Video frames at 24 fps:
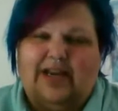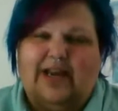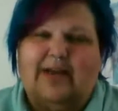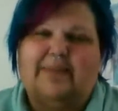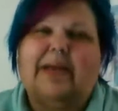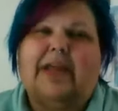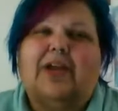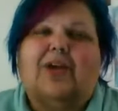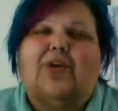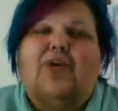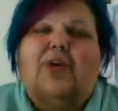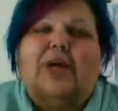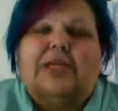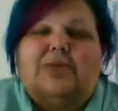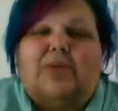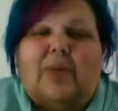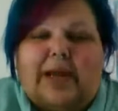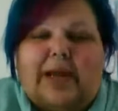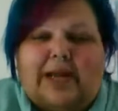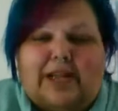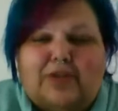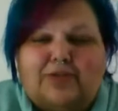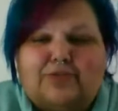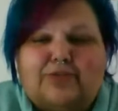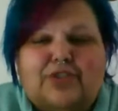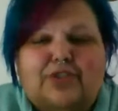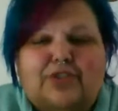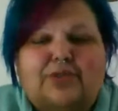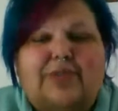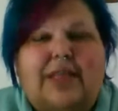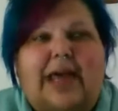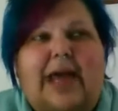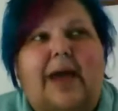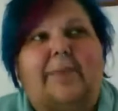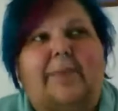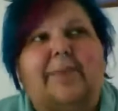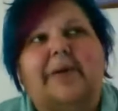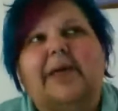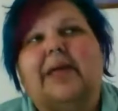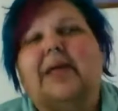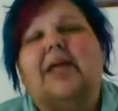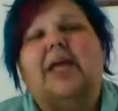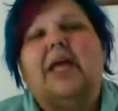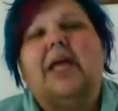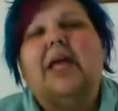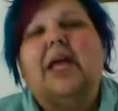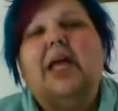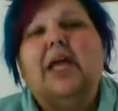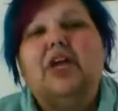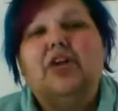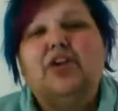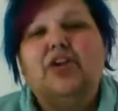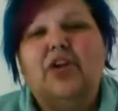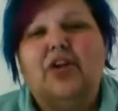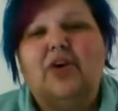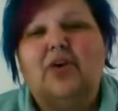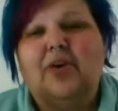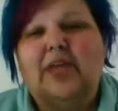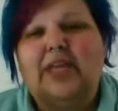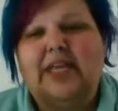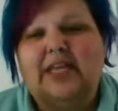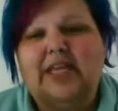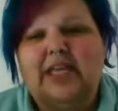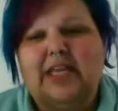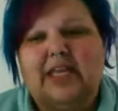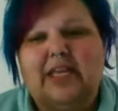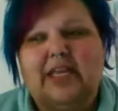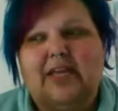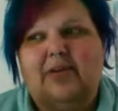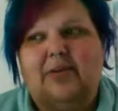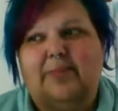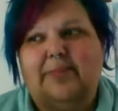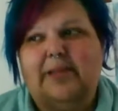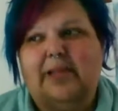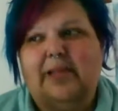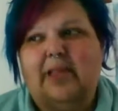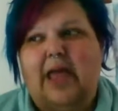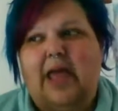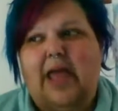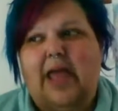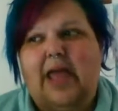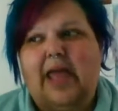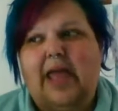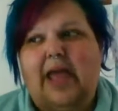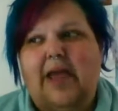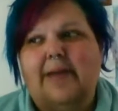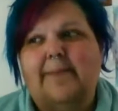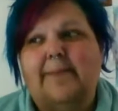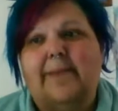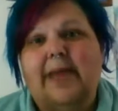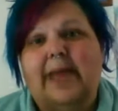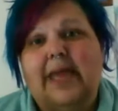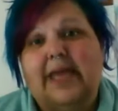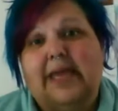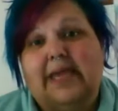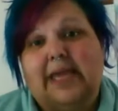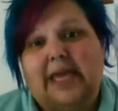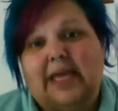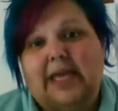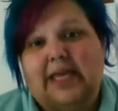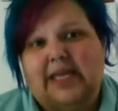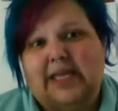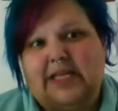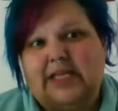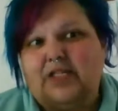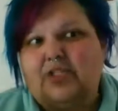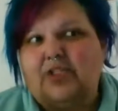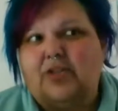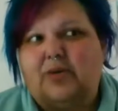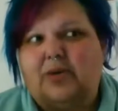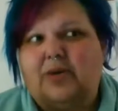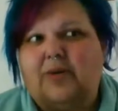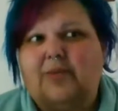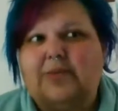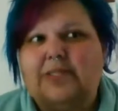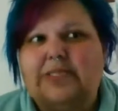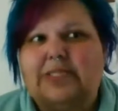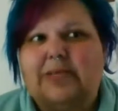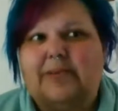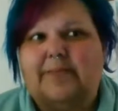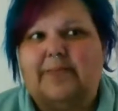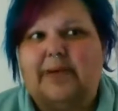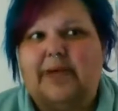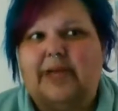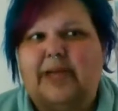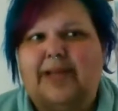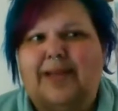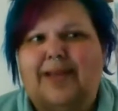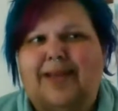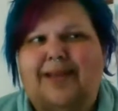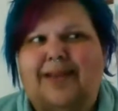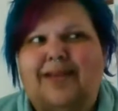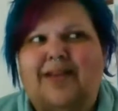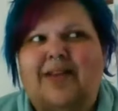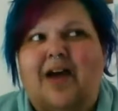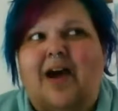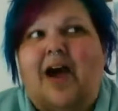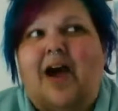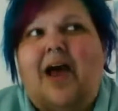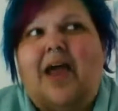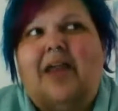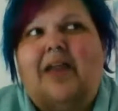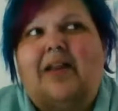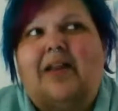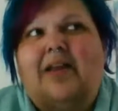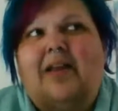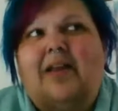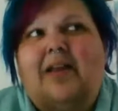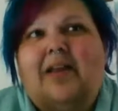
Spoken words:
I'm like, Chris, why do you do that? But you know, he'll be like, I may get into it with somebody and not